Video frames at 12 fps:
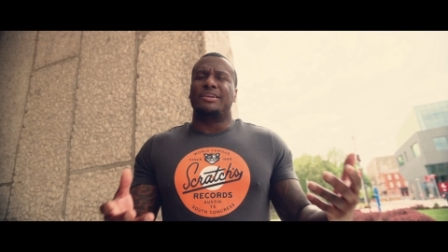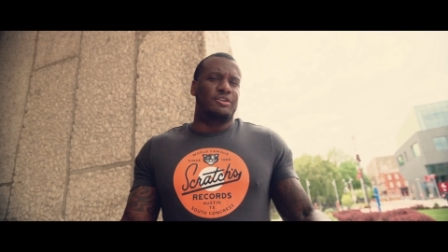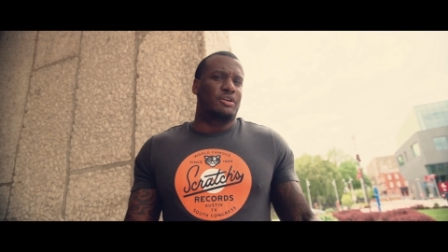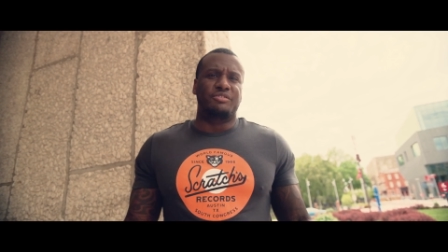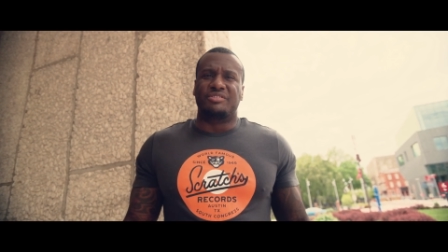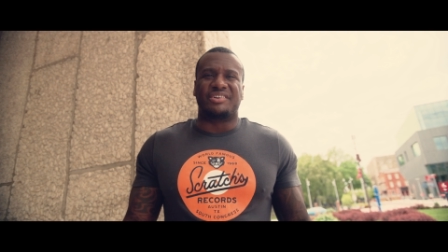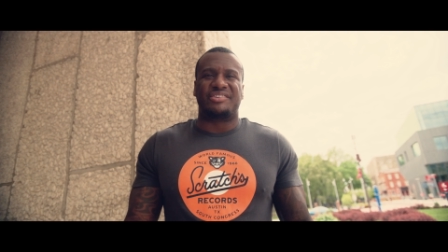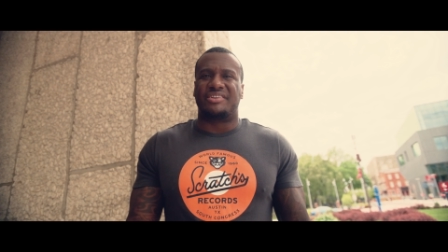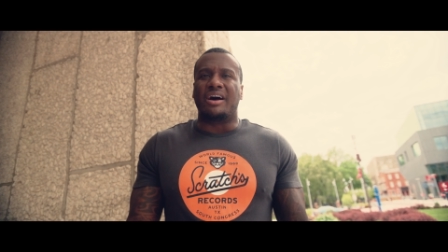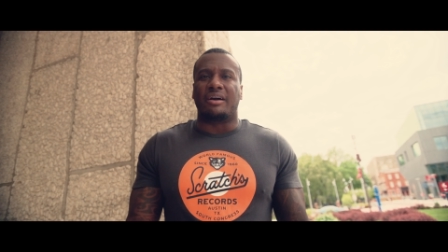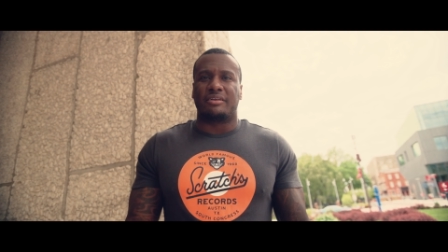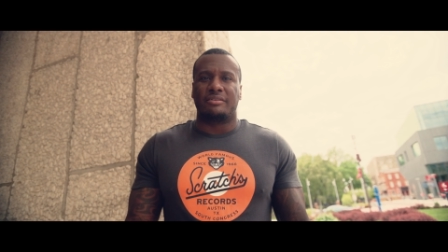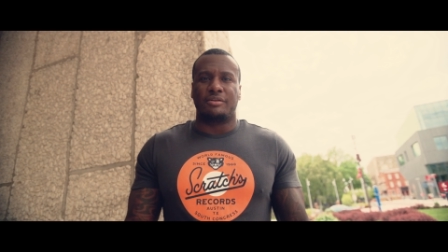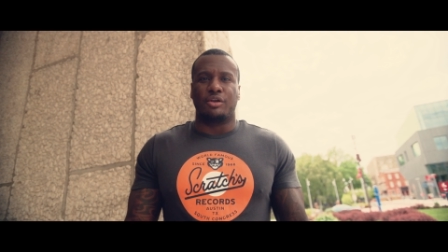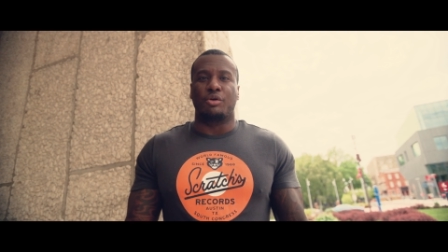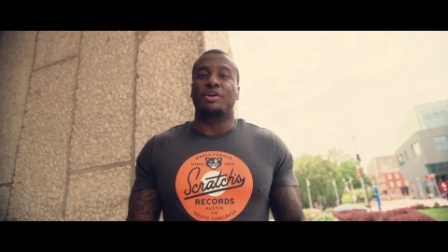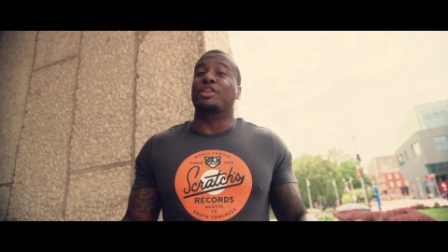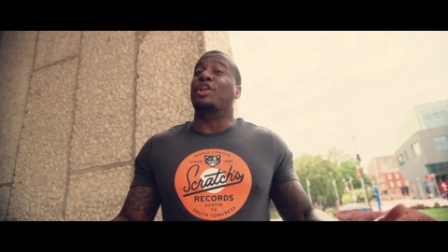just stuck. You
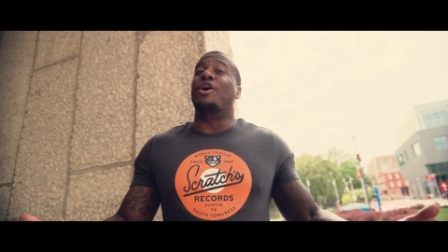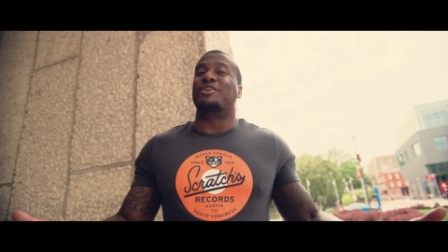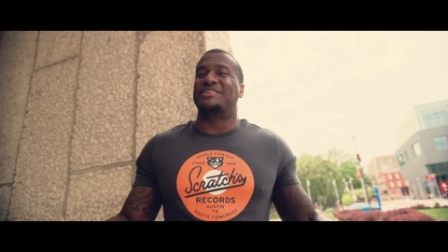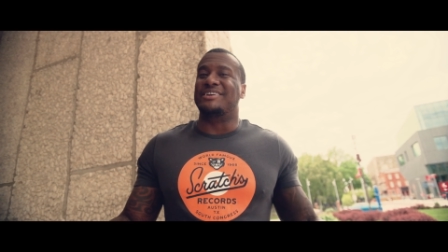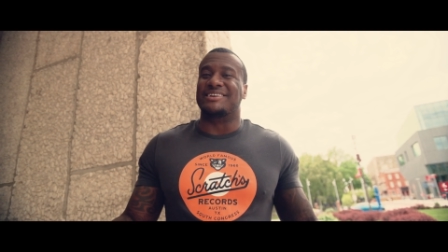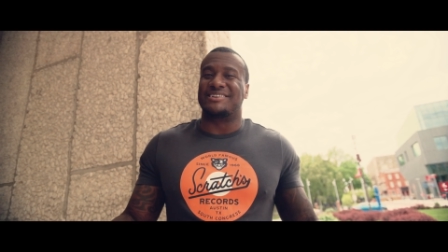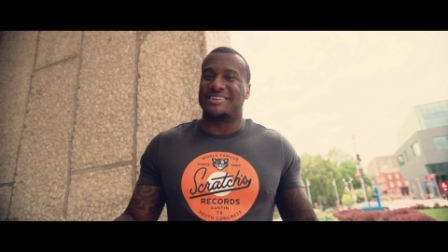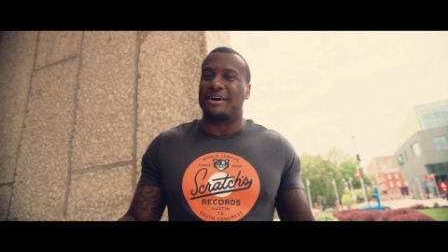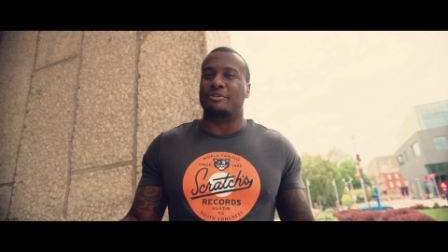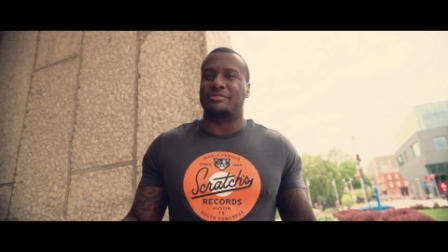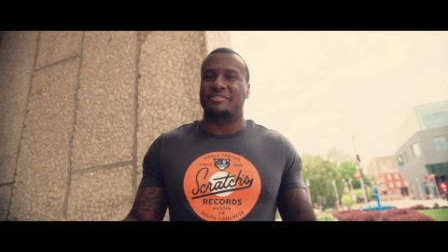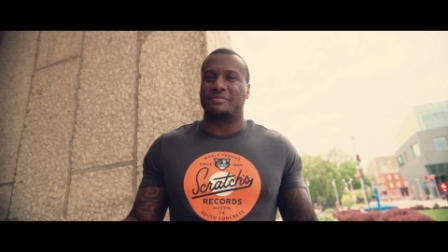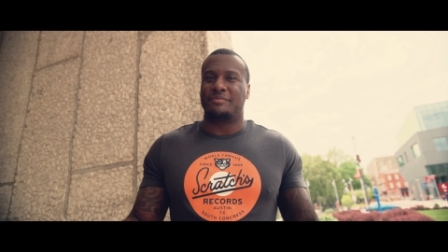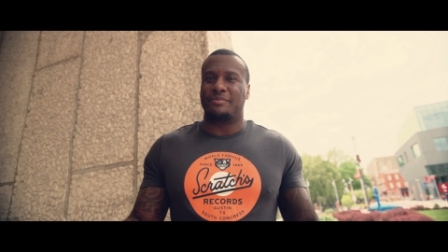know, you're lost in the sauce.